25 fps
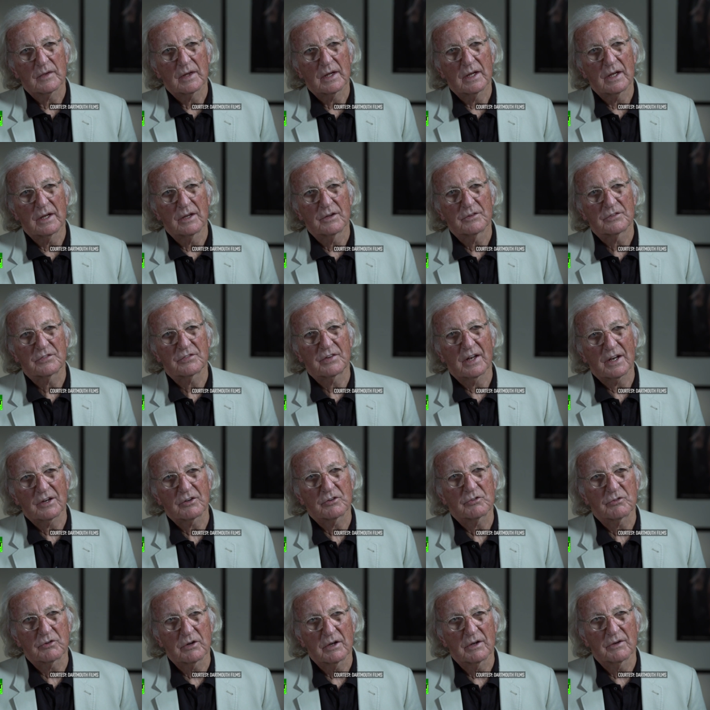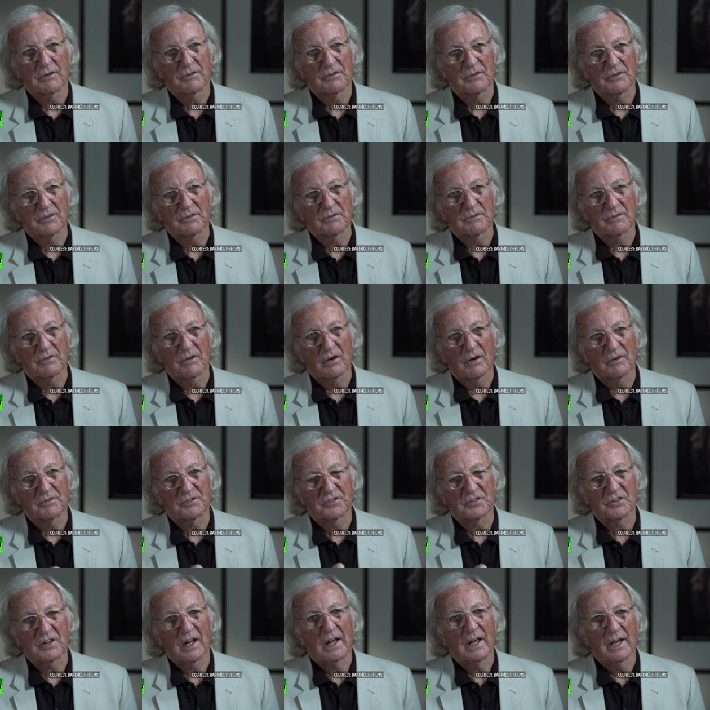is Secretary of
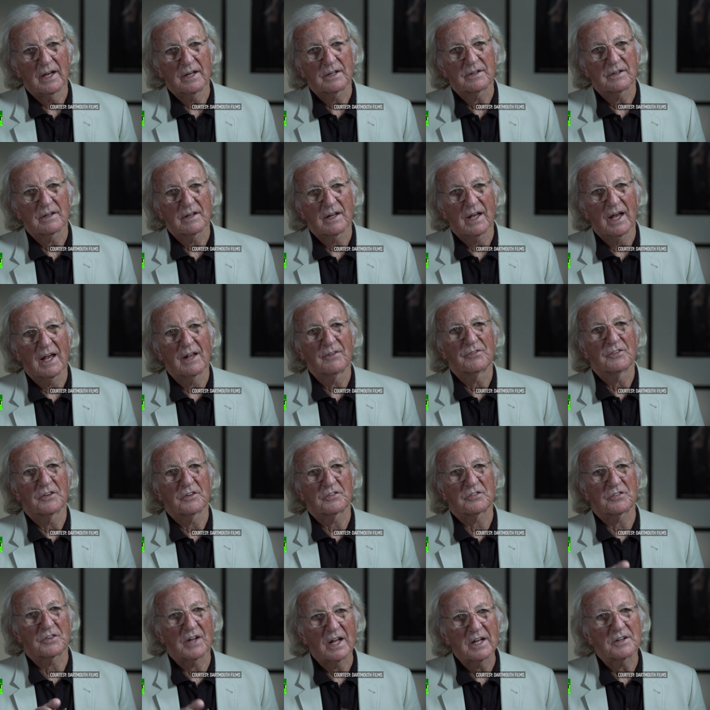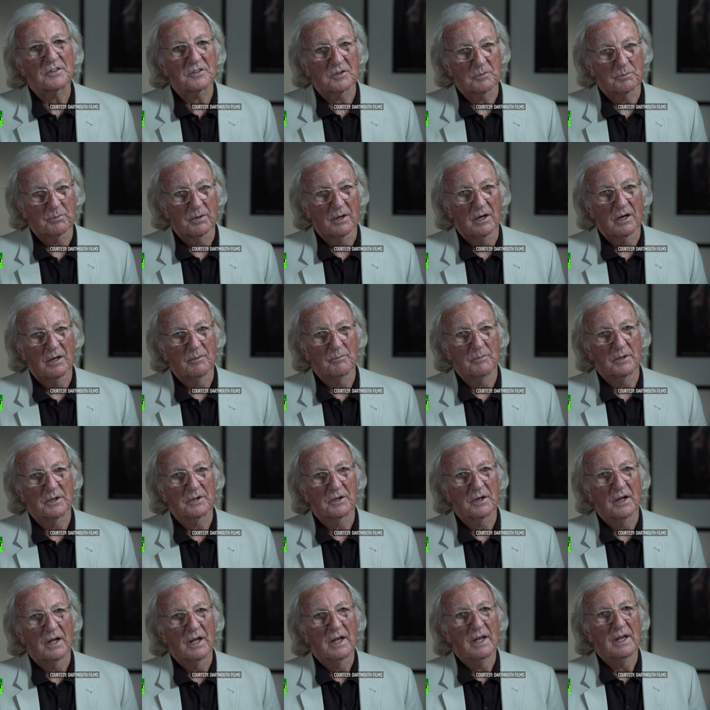State and the State
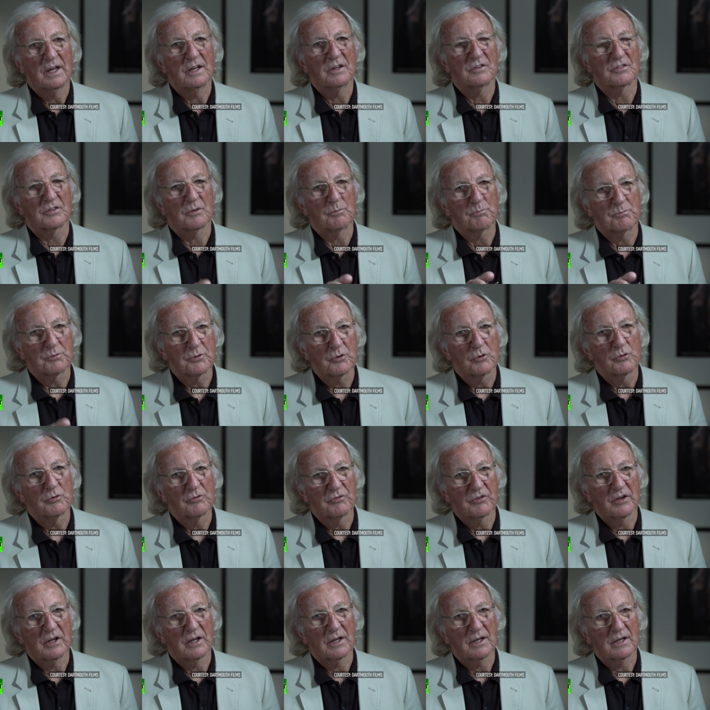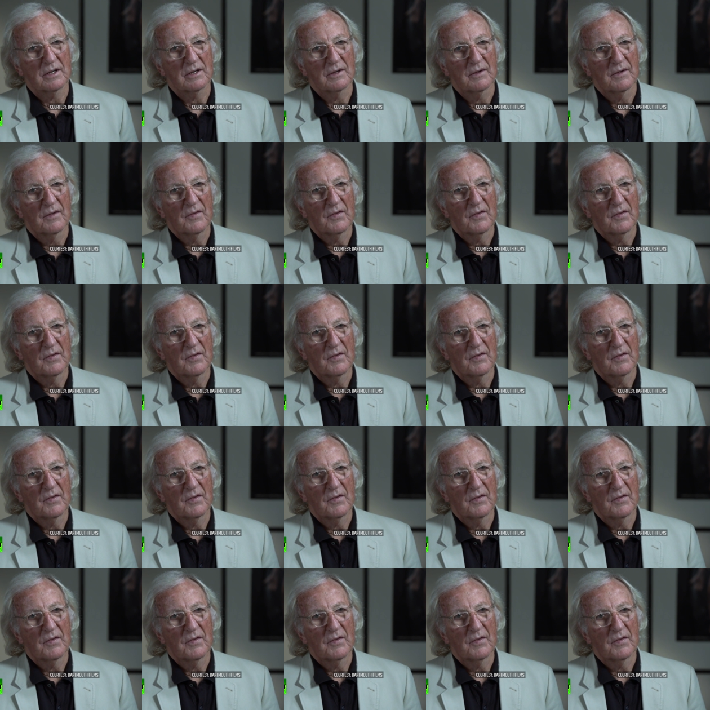Department is approving